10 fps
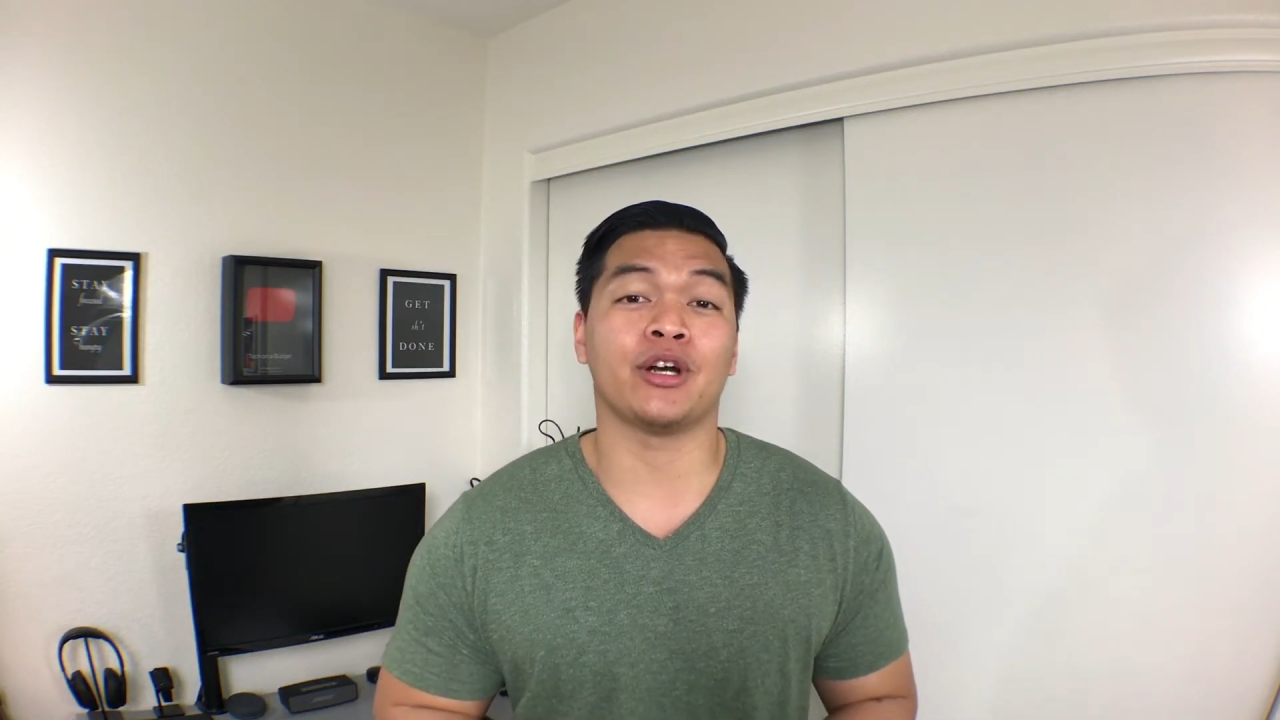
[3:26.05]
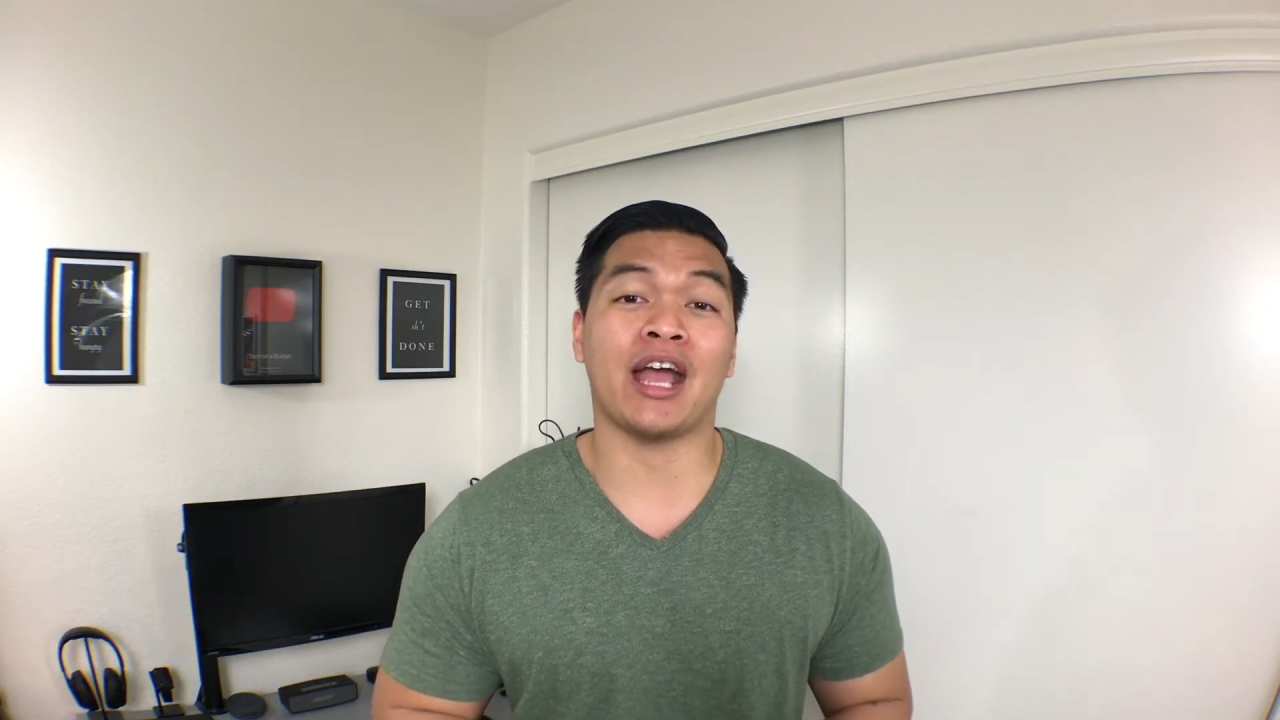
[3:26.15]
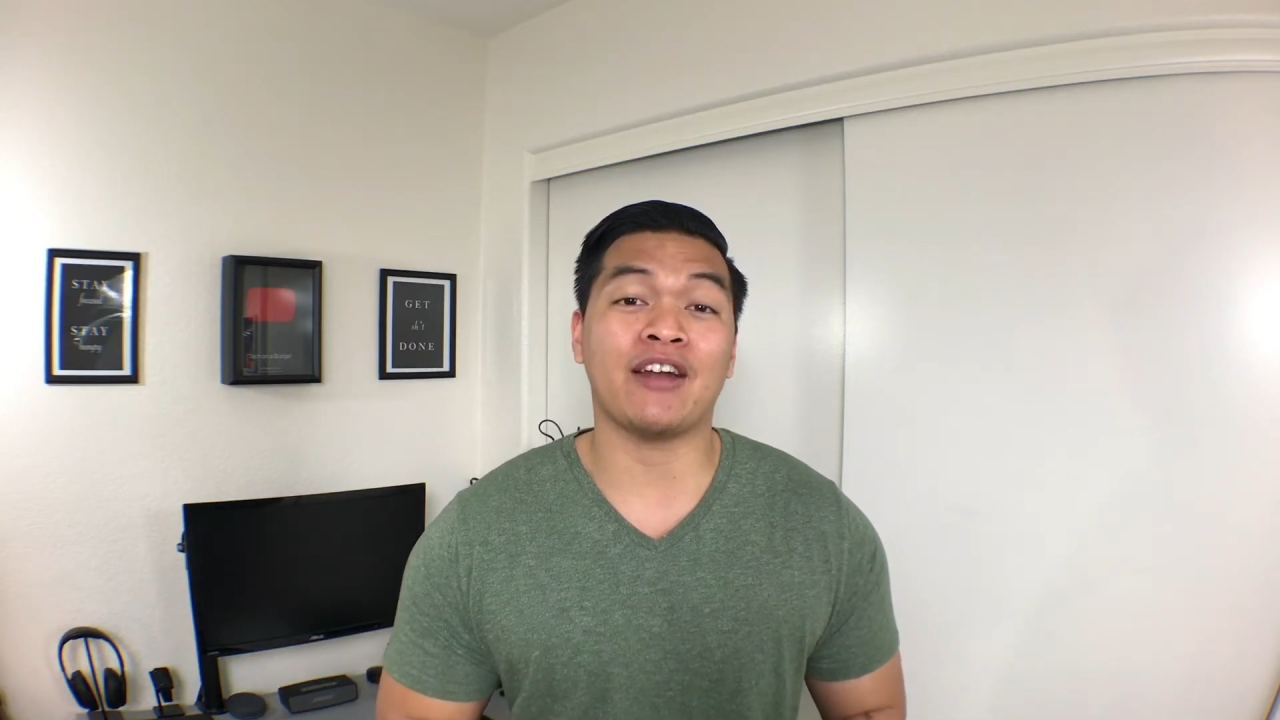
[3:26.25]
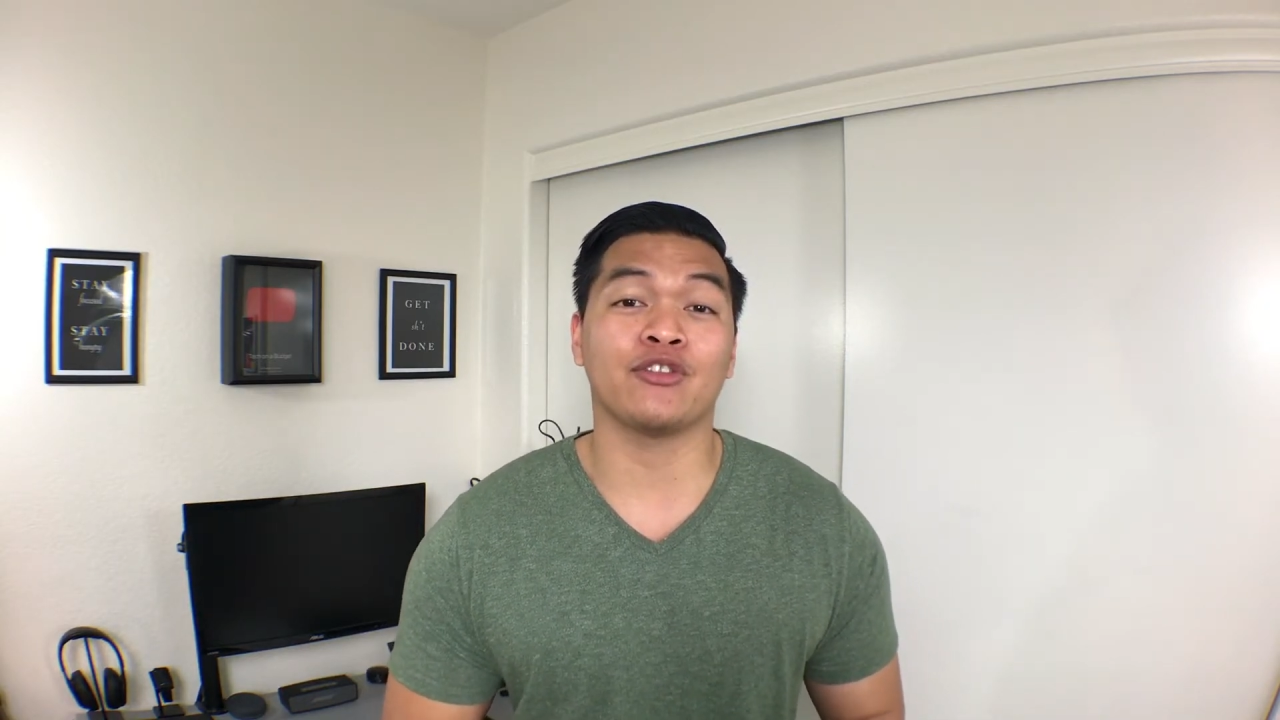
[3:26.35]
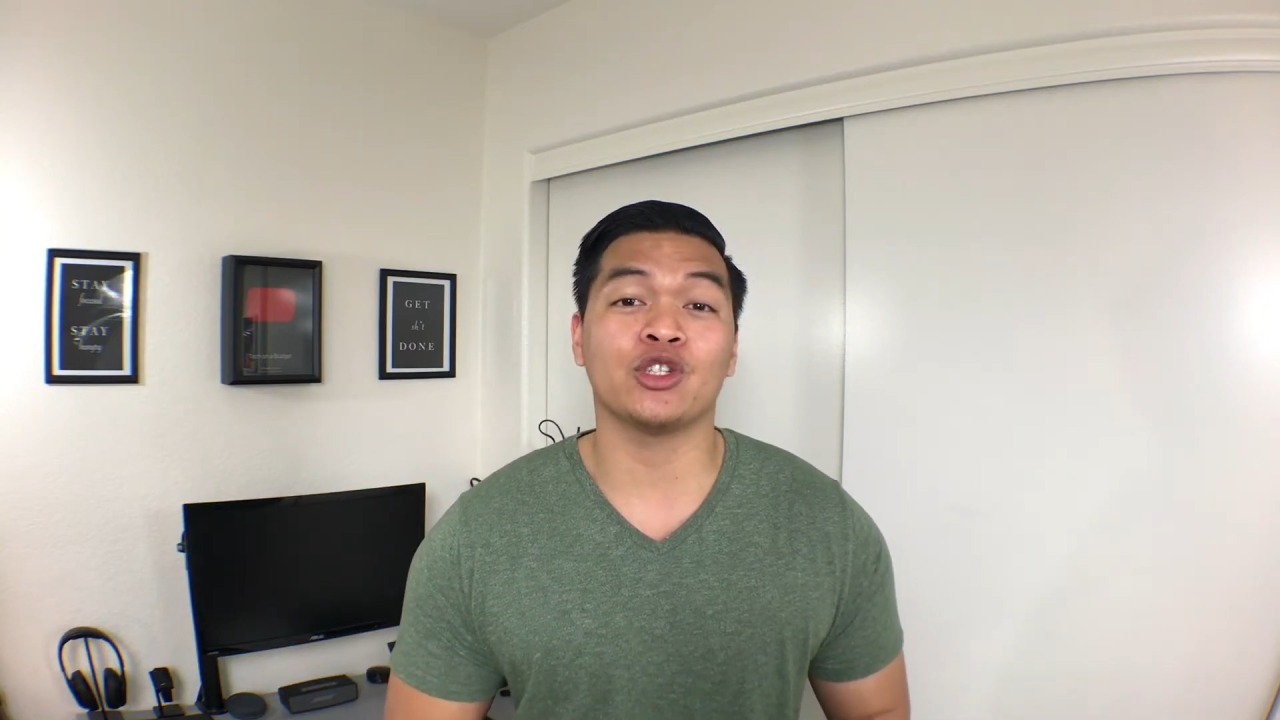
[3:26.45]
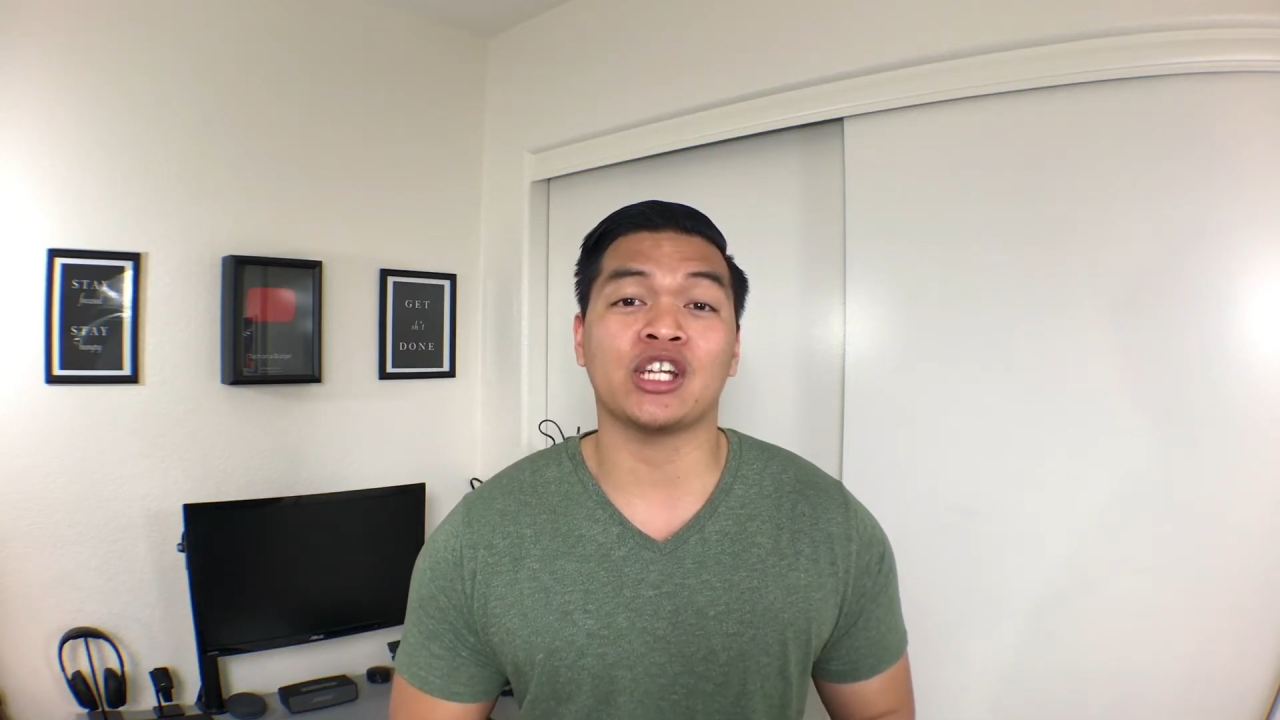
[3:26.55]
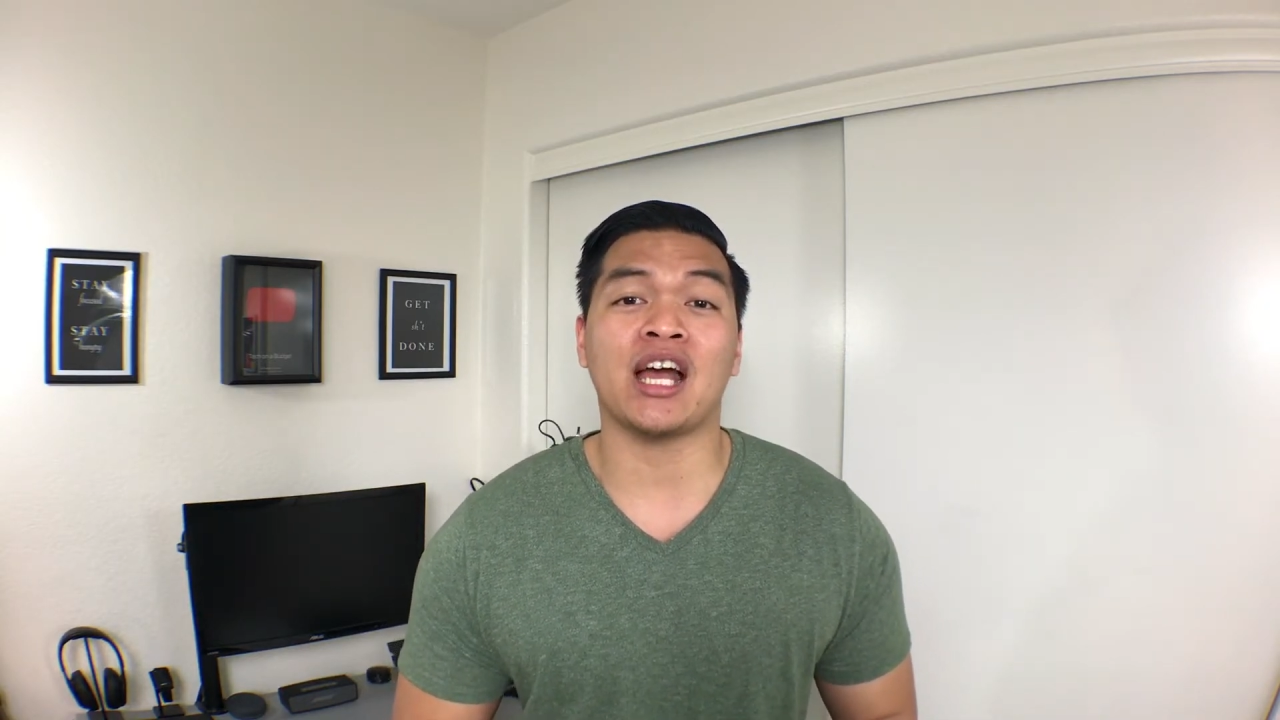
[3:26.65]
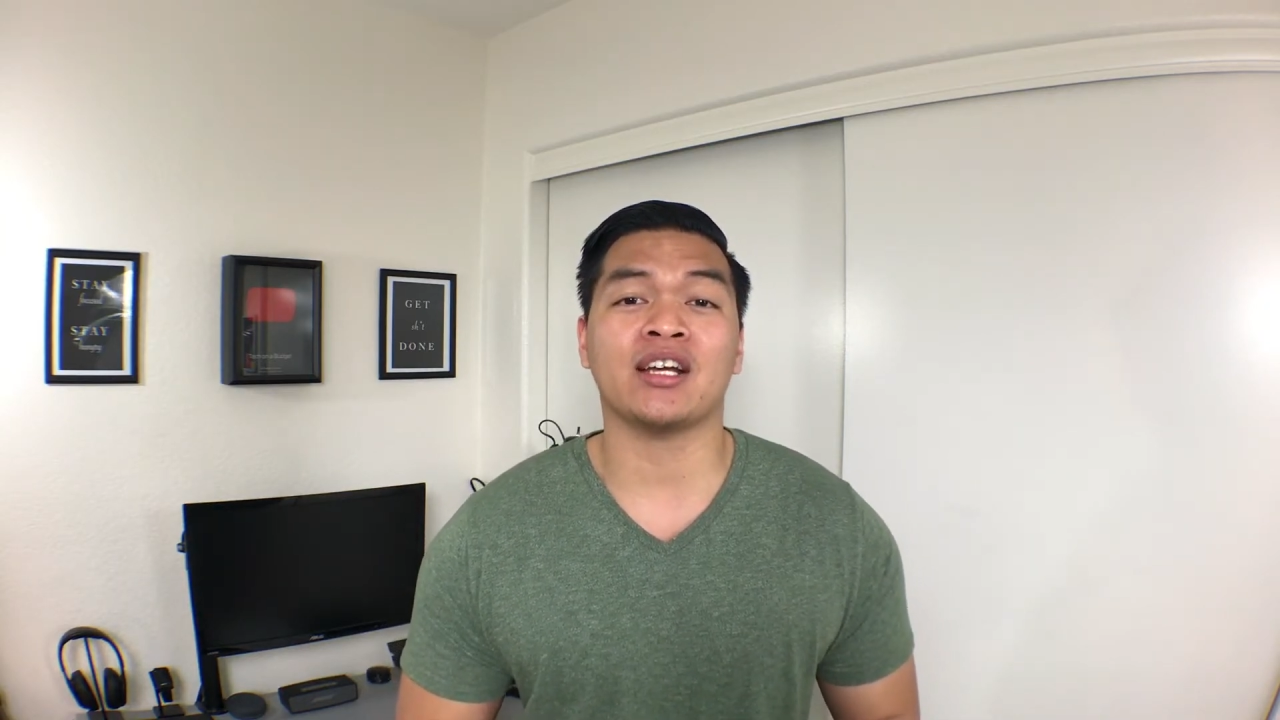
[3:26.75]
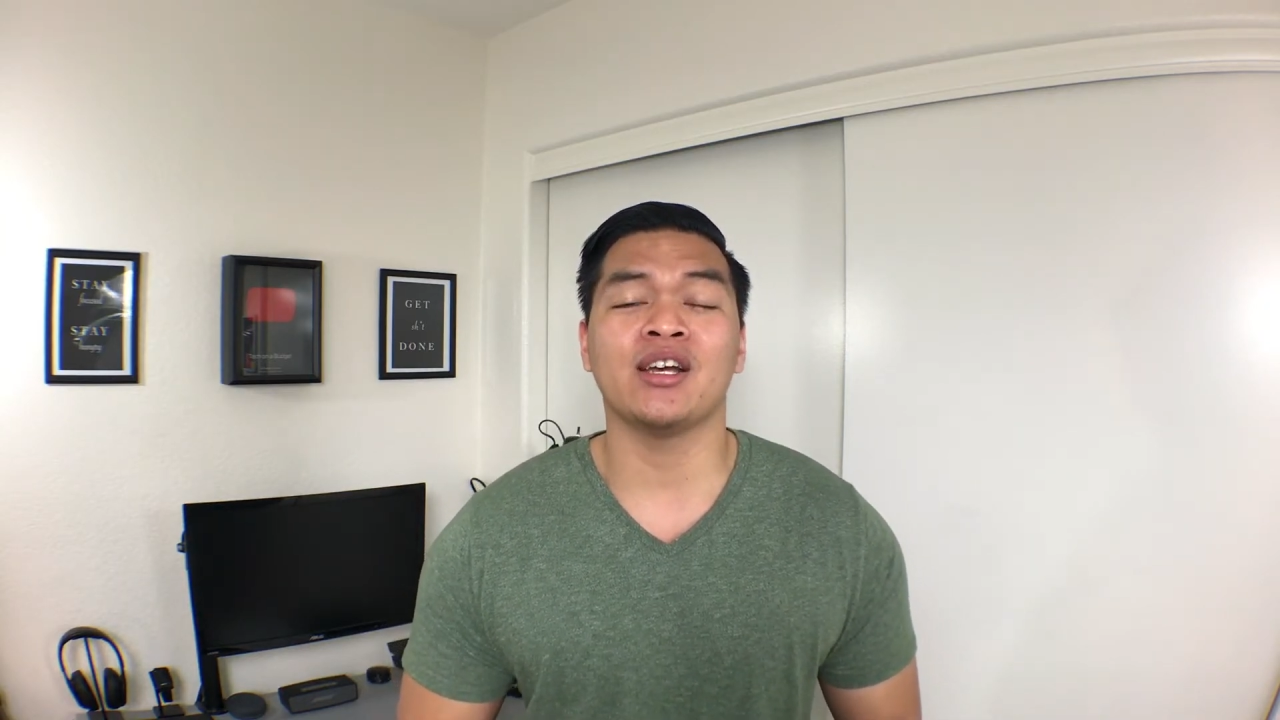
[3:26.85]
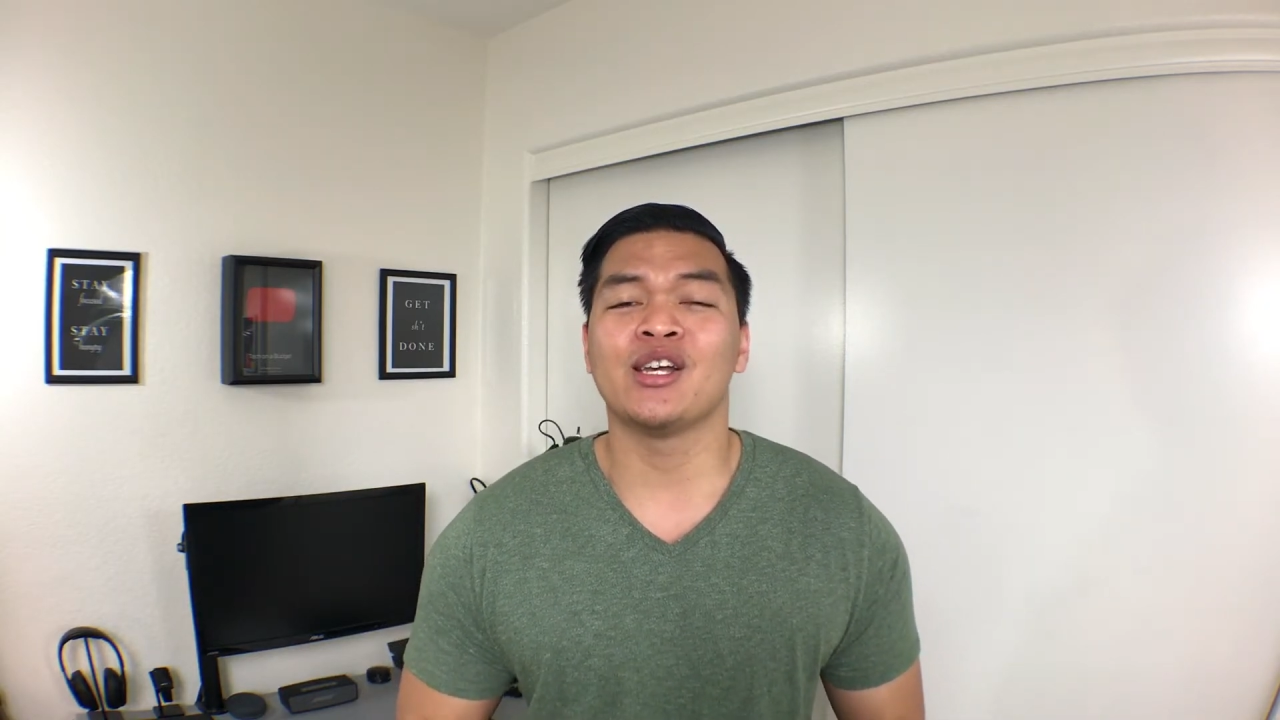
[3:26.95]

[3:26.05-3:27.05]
headphone jack